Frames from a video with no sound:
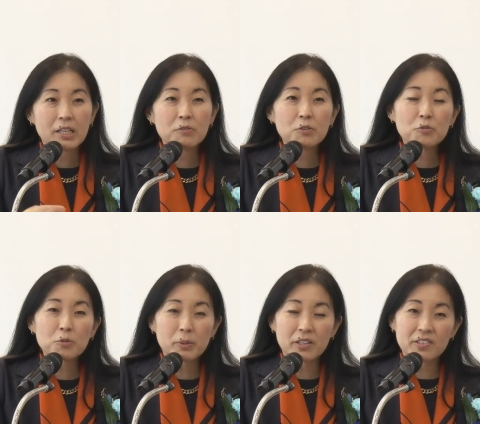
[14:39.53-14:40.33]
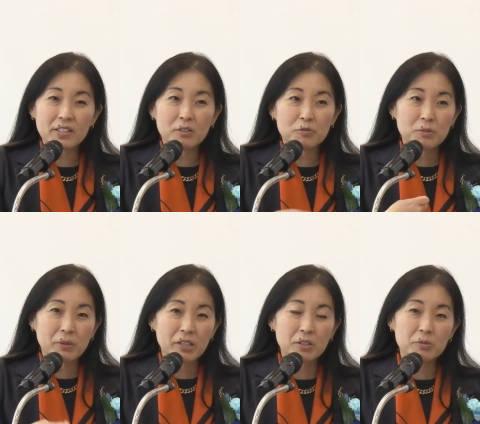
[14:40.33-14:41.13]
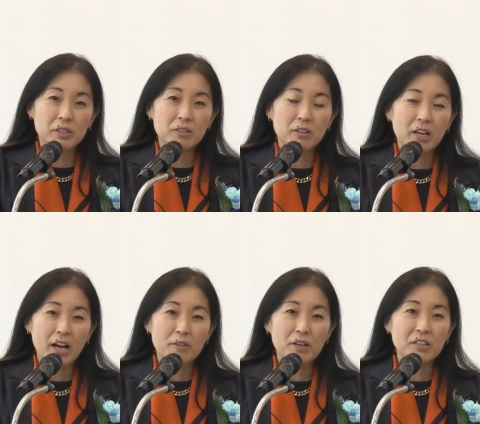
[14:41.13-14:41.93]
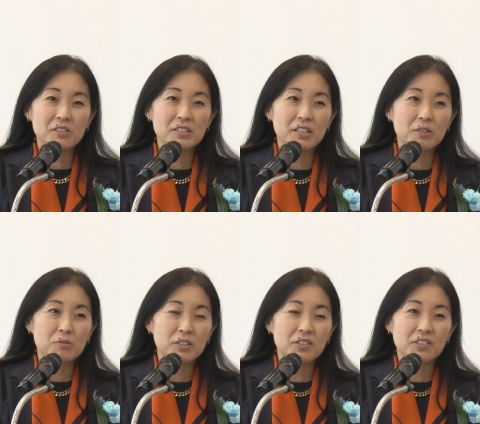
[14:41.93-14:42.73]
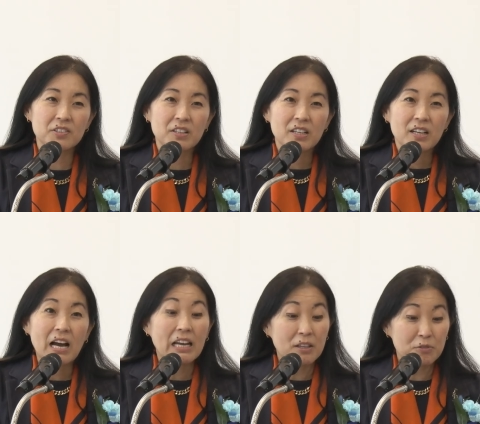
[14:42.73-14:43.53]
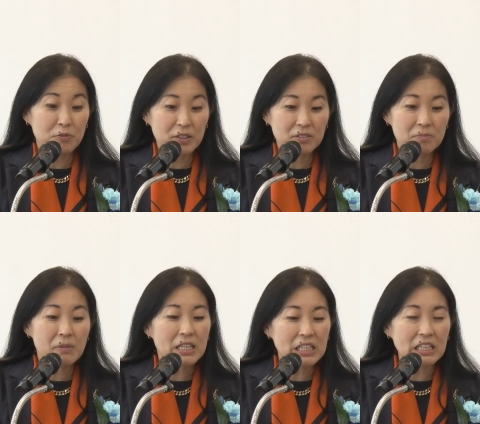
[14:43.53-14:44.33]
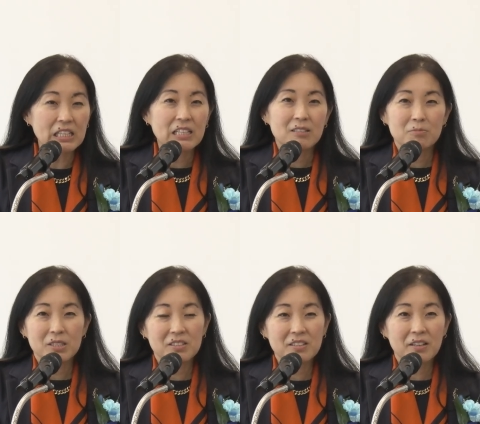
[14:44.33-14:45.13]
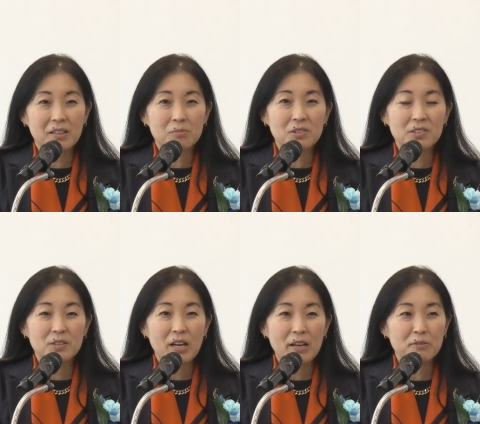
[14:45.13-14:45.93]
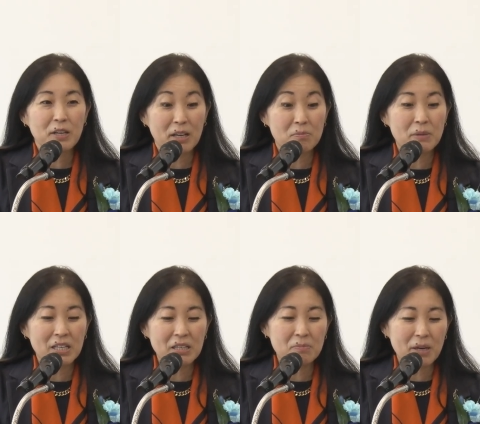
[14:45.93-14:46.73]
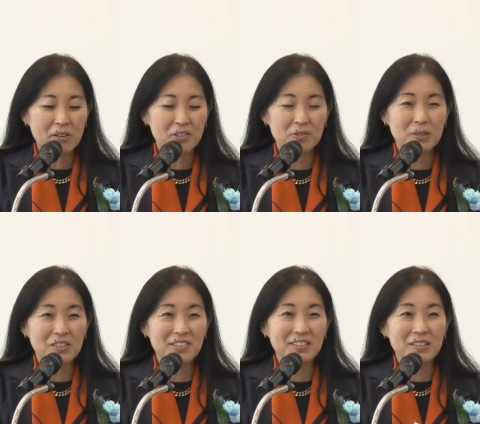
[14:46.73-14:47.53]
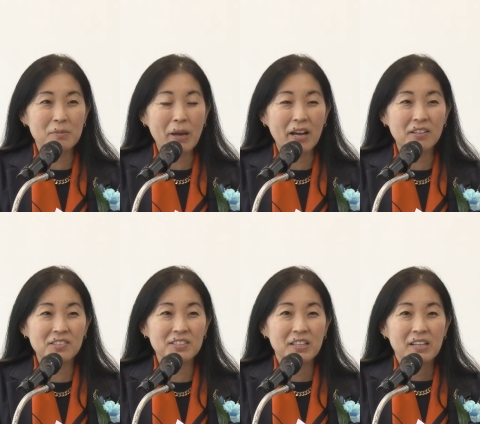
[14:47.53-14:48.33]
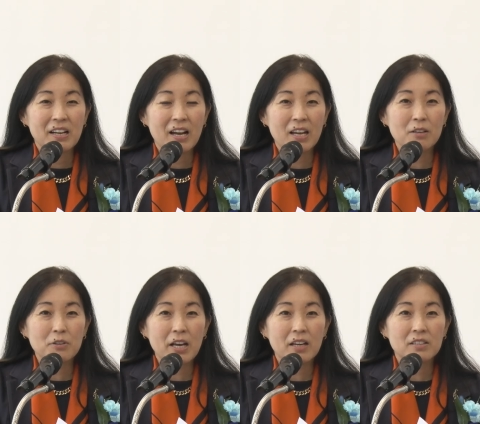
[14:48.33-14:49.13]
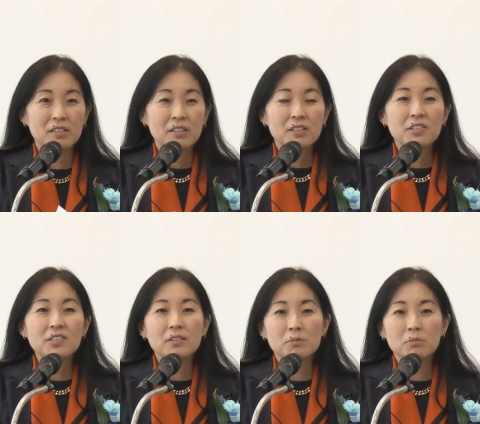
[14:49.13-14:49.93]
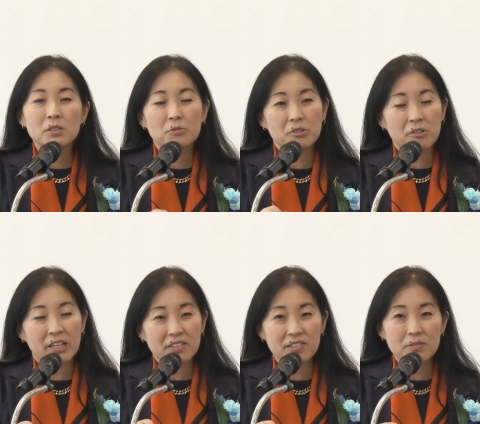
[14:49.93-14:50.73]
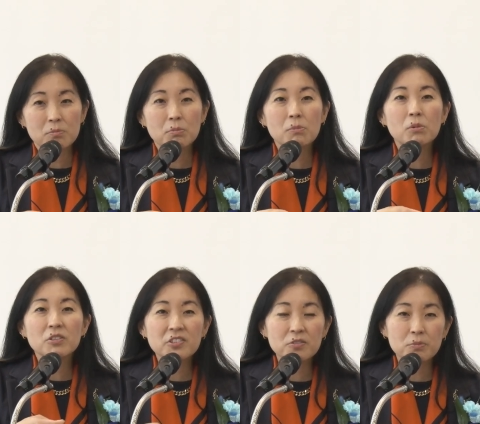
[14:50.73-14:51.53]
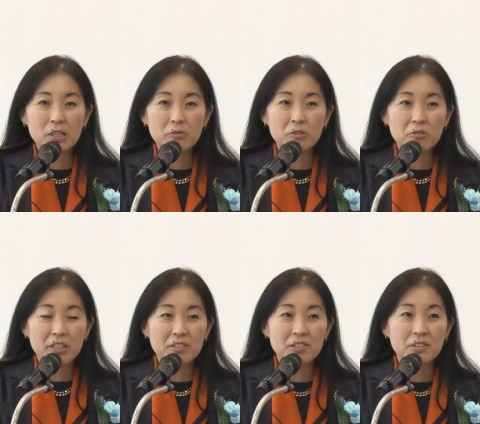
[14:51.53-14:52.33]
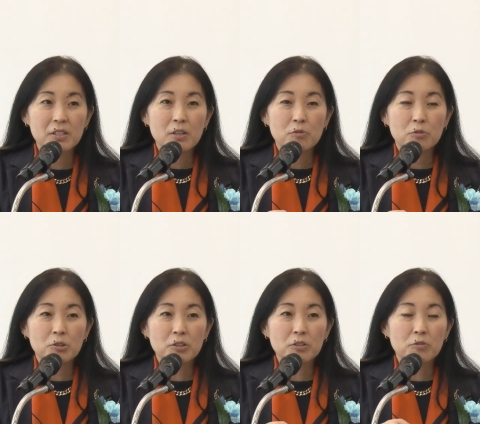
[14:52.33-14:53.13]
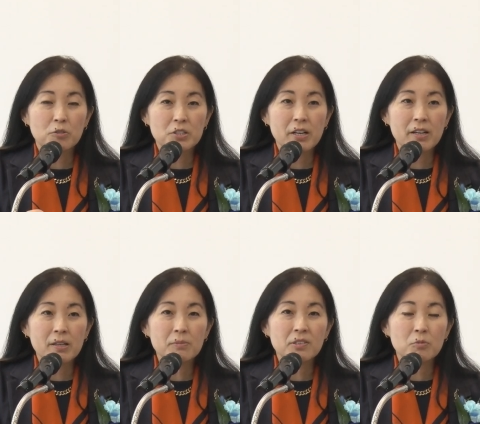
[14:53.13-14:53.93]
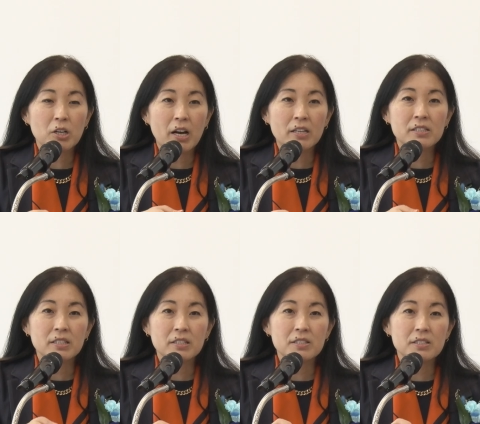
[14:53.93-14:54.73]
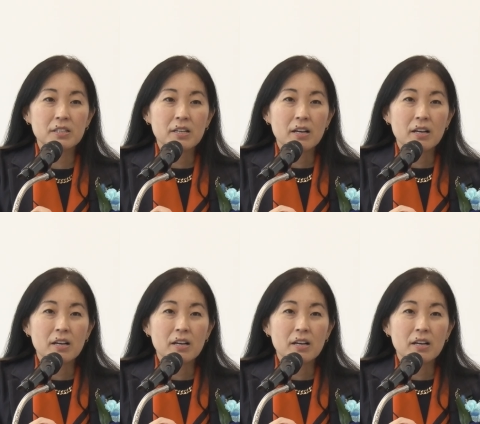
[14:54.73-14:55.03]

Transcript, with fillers: Even for myself in my career, I've had to take risks. I have failed many times. I've had many embarrassments in the past. I have had some regrets, but most of my regrets were for times where I didn't